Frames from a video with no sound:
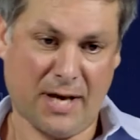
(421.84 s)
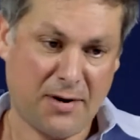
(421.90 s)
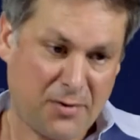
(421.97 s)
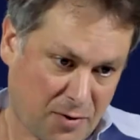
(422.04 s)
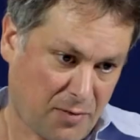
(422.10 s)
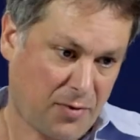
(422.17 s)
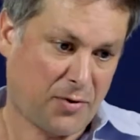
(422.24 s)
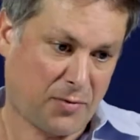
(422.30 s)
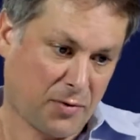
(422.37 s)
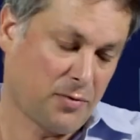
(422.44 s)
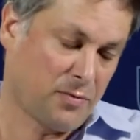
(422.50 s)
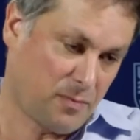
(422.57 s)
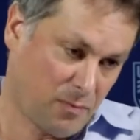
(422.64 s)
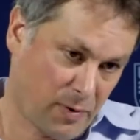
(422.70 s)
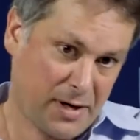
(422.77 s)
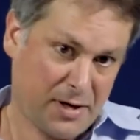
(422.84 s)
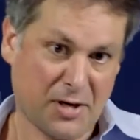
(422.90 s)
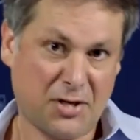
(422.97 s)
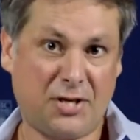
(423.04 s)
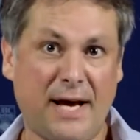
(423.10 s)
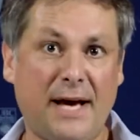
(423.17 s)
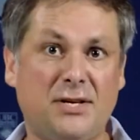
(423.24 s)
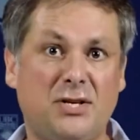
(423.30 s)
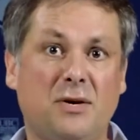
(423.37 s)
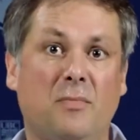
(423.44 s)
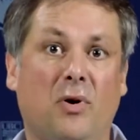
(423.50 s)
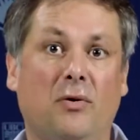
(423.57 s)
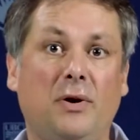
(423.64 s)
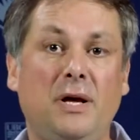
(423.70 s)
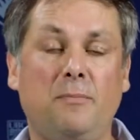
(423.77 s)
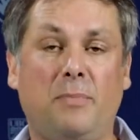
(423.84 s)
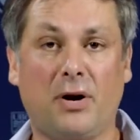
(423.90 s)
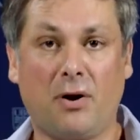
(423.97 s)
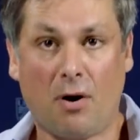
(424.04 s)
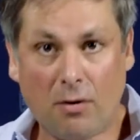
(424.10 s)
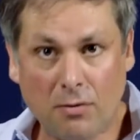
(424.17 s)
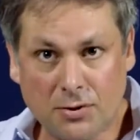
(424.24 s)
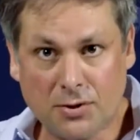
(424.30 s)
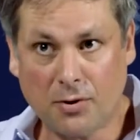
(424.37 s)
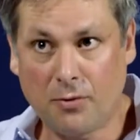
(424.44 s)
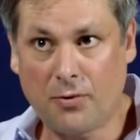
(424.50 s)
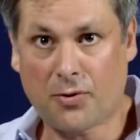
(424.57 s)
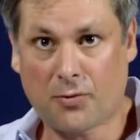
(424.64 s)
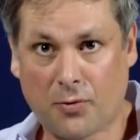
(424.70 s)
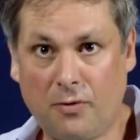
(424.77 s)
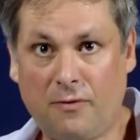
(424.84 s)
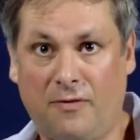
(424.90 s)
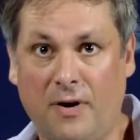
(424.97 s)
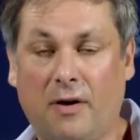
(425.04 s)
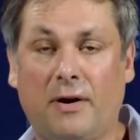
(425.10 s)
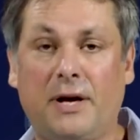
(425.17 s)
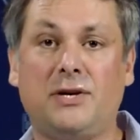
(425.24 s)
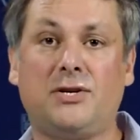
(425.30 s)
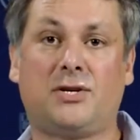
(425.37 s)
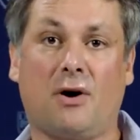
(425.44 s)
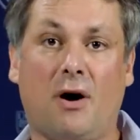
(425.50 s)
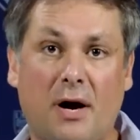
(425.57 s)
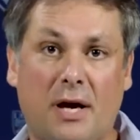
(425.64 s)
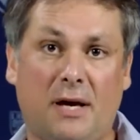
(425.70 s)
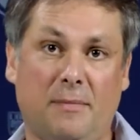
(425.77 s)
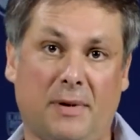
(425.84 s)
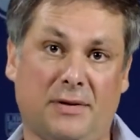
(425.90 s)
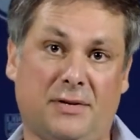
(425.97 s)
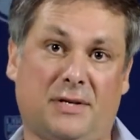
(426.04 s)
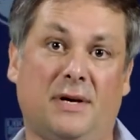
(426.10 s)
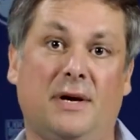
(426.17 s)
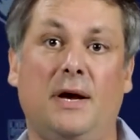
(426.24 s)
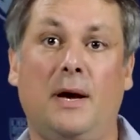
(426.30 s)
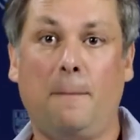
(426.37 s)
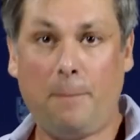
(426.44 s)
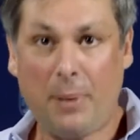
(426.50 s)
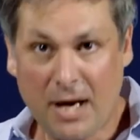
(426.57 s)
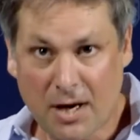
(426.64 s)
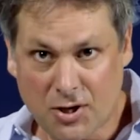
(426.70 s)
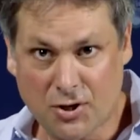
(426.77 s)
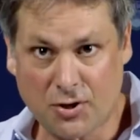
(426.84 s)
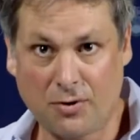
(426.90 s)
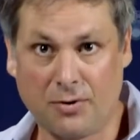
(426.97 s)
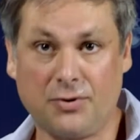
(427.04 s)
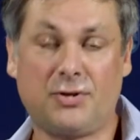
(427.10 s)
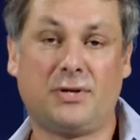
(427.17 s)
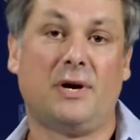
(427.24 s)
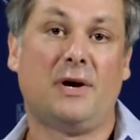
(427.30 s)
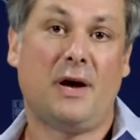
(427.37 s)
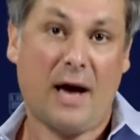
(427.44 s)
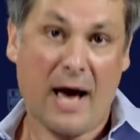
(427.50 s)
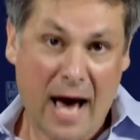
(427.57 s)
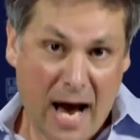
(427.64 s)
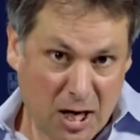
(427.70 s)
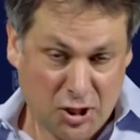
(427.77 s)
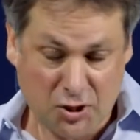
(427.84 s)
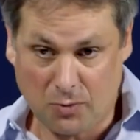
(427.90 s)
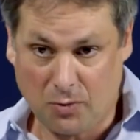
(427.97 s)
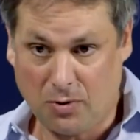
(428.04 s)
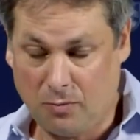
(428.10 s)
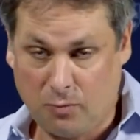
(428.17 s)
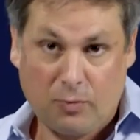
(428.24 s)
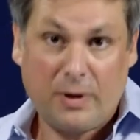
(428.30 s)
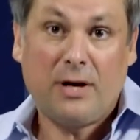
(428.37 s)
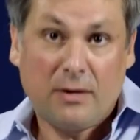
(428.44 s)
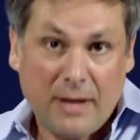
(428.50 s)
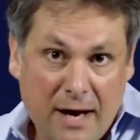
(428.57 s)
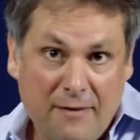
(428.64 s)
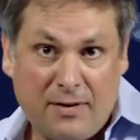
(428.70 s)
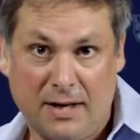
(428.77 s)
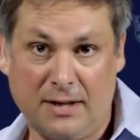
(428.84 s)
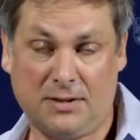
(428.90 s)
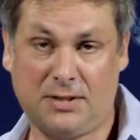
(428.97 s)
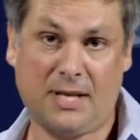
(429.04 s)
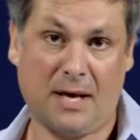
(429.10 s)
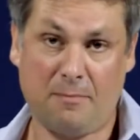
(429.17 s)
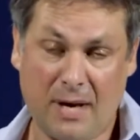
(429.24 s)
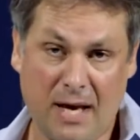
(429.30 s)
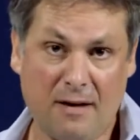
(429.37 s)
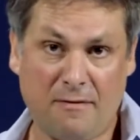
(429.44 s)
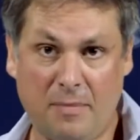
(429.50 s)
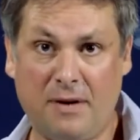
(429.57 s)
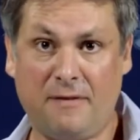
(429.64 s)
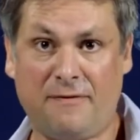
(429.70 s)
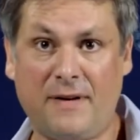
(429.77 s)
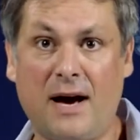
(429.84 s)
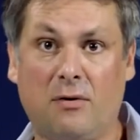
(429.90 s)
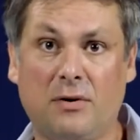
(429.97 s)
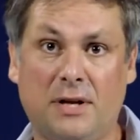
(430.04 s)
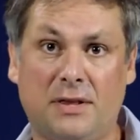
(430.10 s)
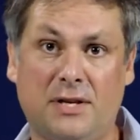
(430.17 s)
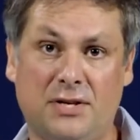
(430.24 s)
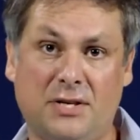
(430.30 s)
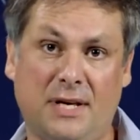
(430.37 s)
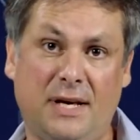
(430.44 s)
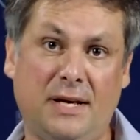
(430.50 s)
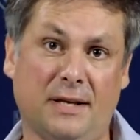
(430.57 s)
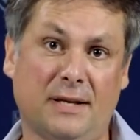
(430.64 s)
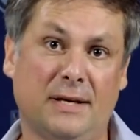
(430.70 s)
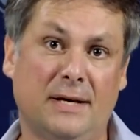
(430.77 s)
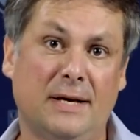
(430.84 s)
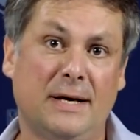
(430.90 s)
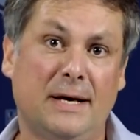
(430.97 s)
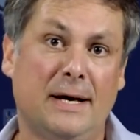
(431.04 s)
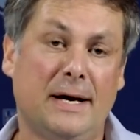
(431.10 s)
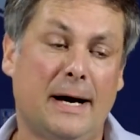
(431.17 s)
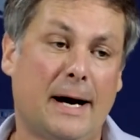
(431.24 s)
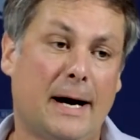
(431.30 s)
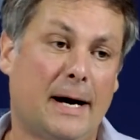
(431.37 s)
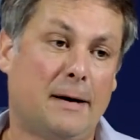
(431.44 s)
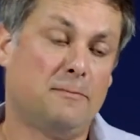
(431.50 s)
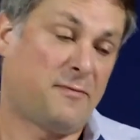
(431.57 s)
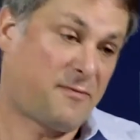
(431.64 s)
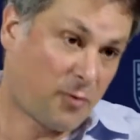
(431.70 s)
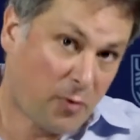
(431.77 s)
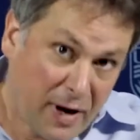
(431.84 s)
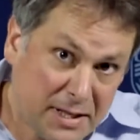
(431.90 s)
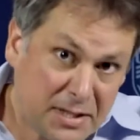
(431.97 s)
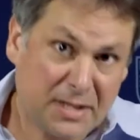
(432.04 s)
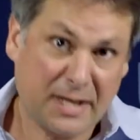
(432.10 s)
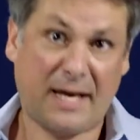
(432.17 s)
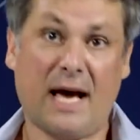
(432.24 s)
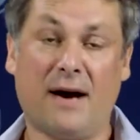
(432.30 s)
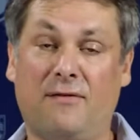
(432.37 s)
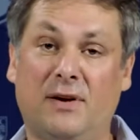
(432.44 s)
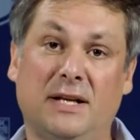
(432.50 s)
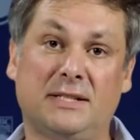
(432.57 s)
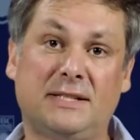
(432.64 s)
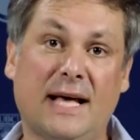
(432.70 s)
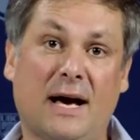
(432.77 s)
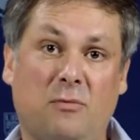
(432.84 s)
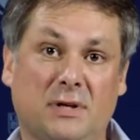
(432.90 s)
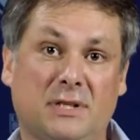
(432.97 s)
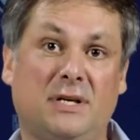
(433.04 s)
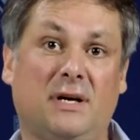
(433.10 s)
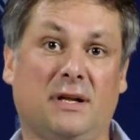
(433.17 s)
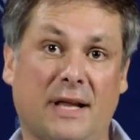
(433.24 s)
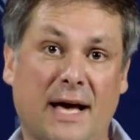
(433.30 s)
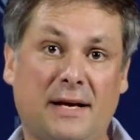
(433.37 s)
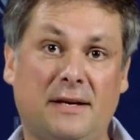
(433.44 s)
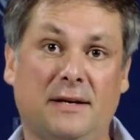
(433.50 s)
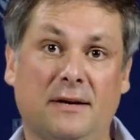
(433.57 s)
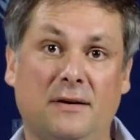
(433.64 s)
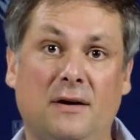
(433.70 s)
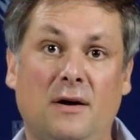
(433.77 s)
entered through witness testimony, but also through various documents, pictures, actual real evidence that may have been found at the scene, forensic evidence that was collected.